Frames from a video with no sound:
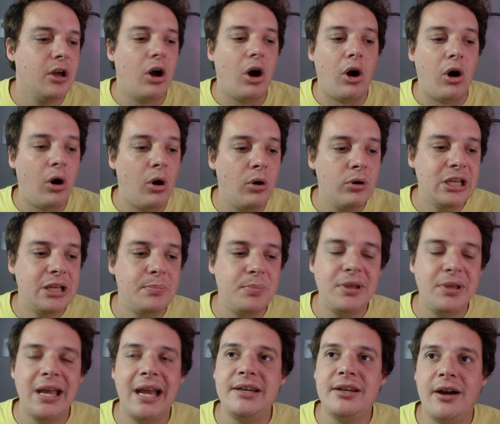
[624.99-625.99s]
All E
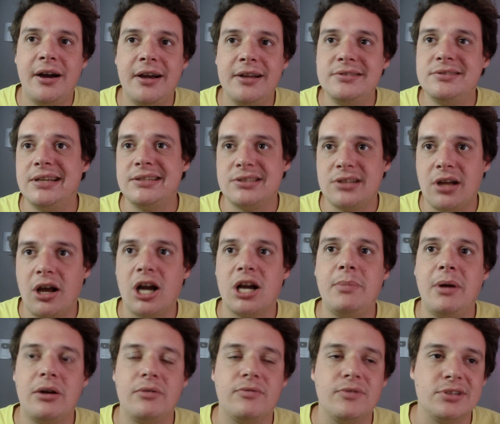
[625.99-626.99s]
P A does is talk
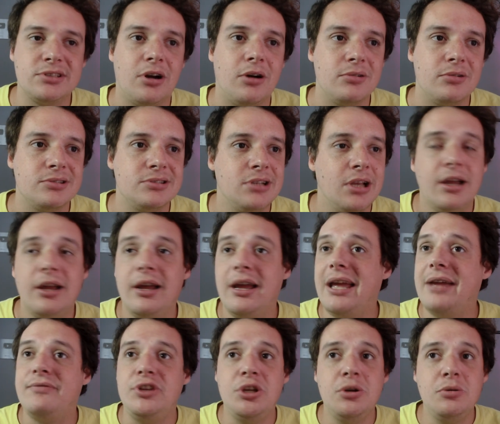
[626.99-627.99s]
about results.
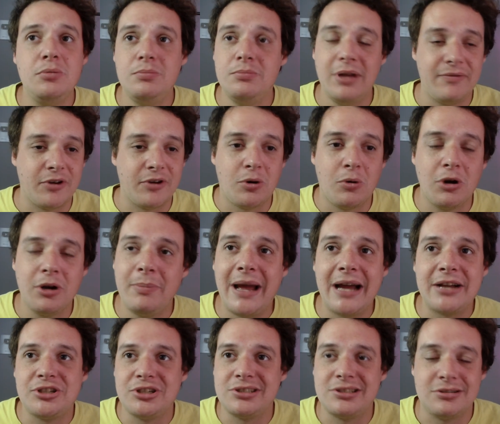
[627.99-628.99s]
If you, if a
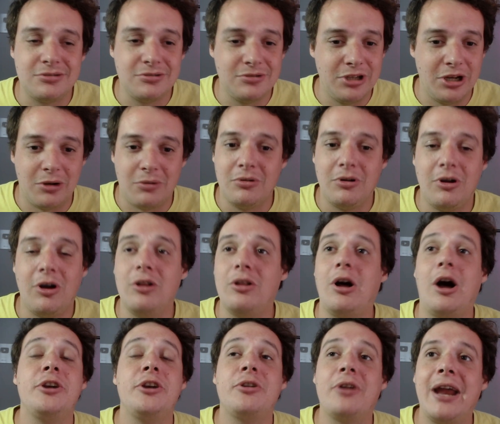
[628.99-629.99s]
quarterback just, you know,
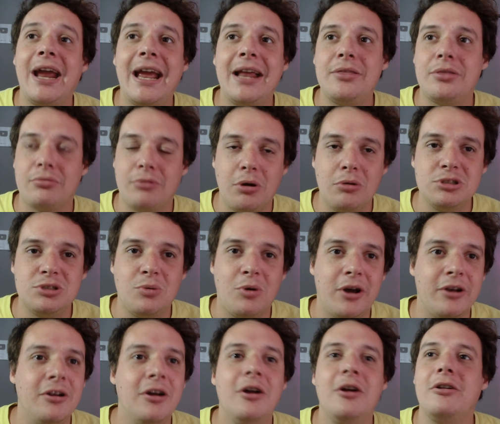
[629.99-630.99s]
underhand throws
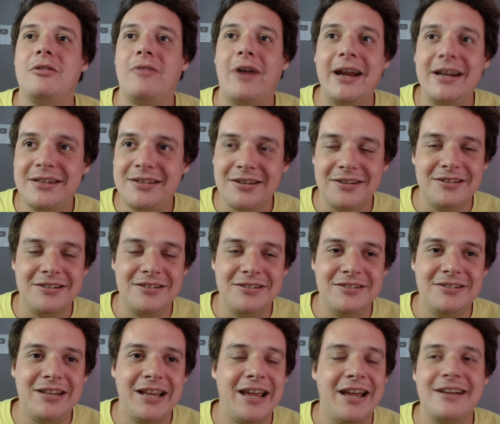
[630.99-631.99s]
one right to
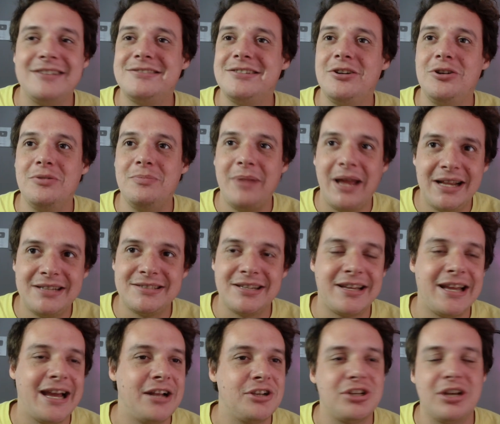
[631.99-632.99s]
Diggs, who makes the
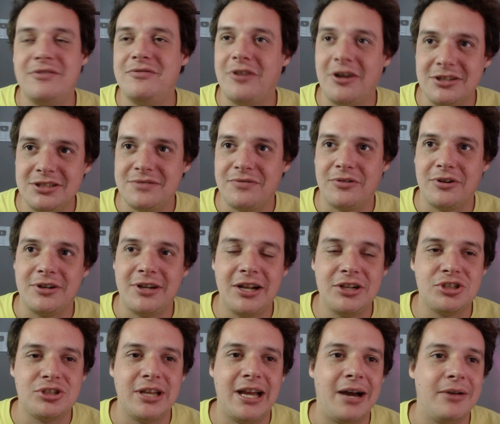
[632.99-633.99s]
catch and runs for a
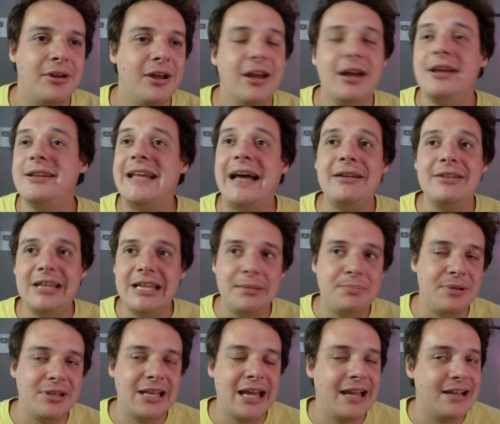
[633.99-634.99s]
touchdown, now the E
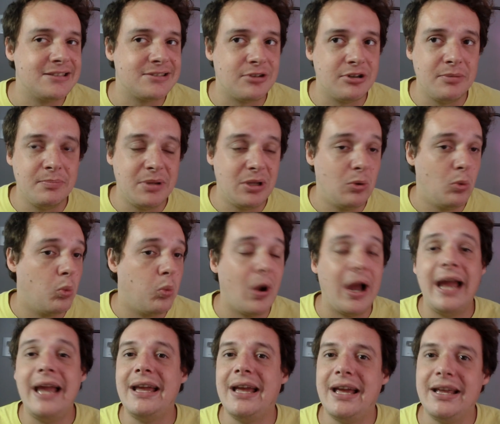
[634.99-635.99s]
P A is going to be
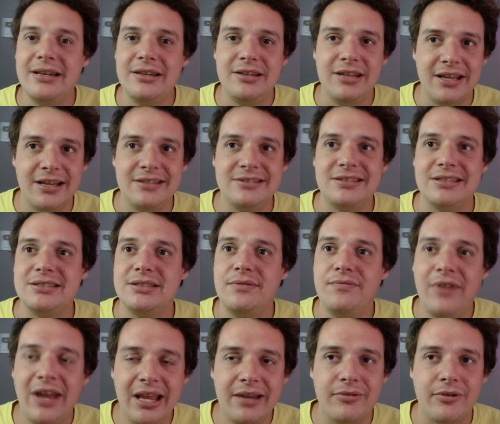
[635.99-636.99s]
way in Diggs's
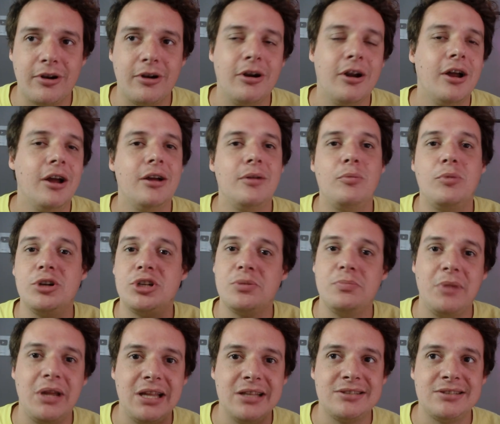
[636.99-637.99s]
favor, which
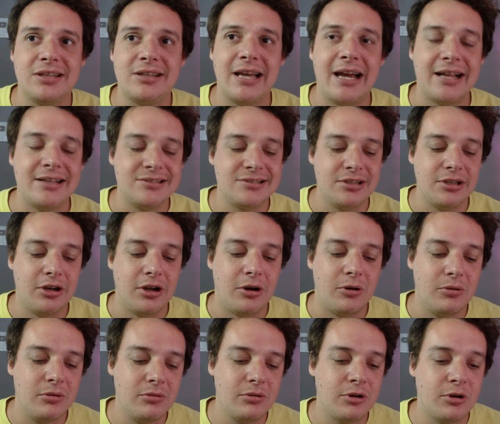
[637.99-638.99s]
means that that's, you
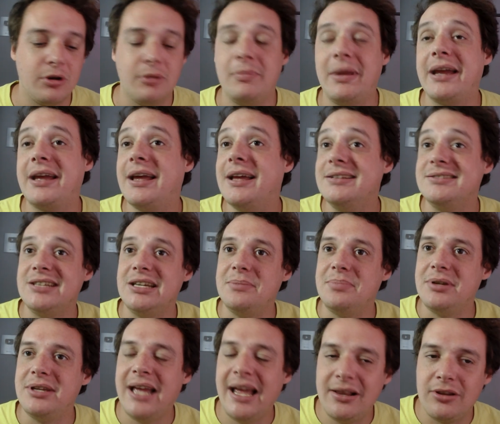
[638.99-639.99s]
know, going to make his E
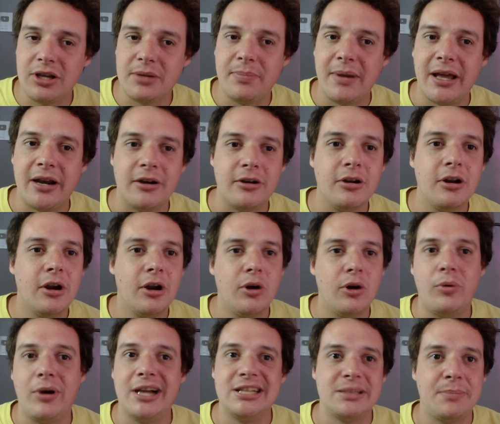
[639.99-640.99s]
P A look better,
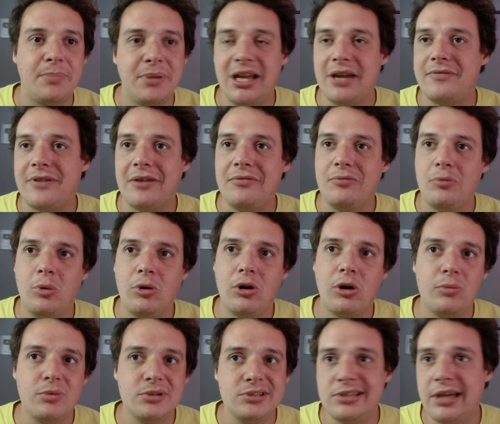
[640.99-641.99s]
whereas a P F F war
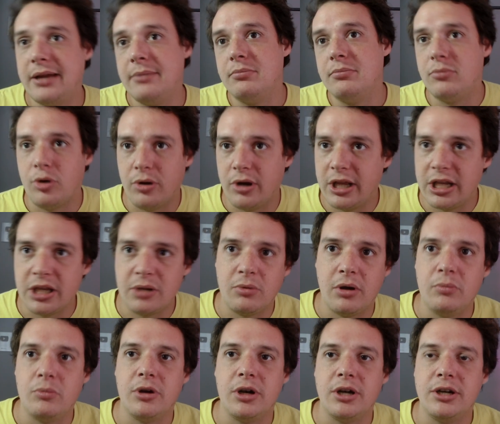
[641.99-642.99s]
would say, well,
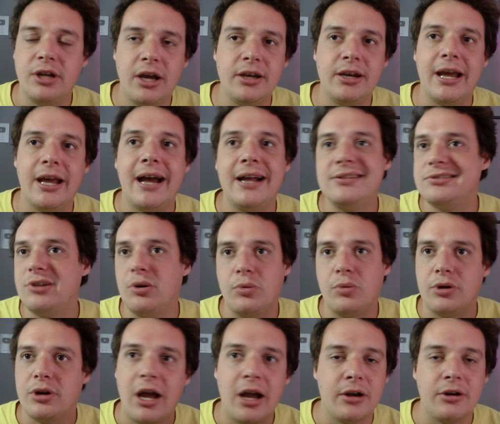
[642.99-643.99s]
anyone would have done that, so
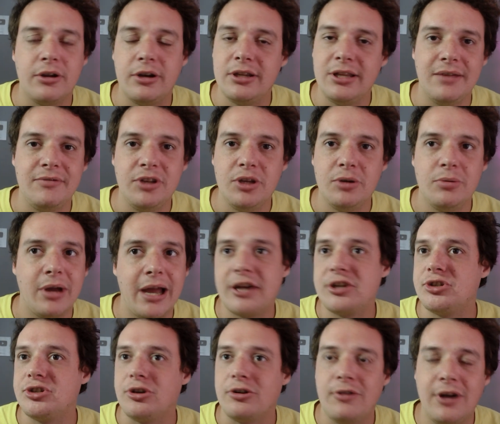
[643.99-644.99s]
we're not going to give you
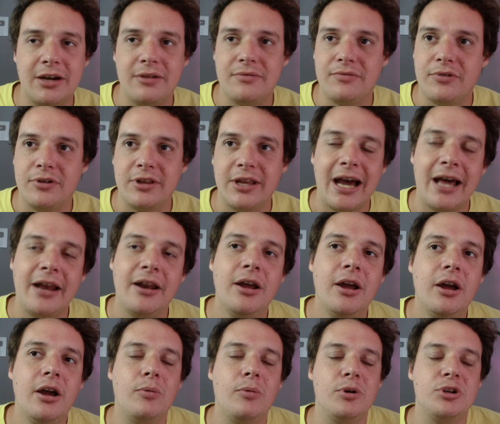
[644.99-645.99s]
extra credit for that,
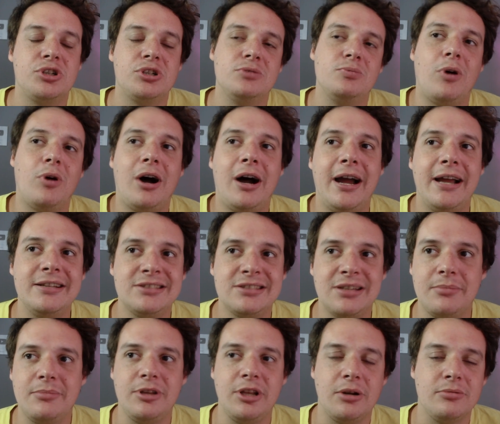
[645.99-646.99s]
which is why,
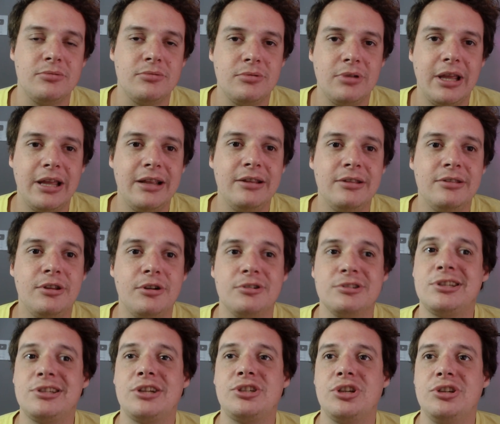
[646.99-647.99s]
you know, there's
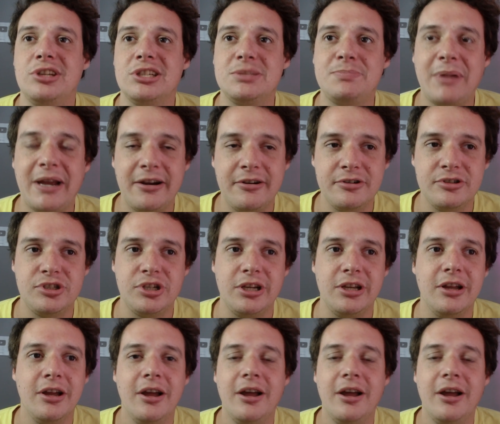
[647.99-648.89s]
such a disparity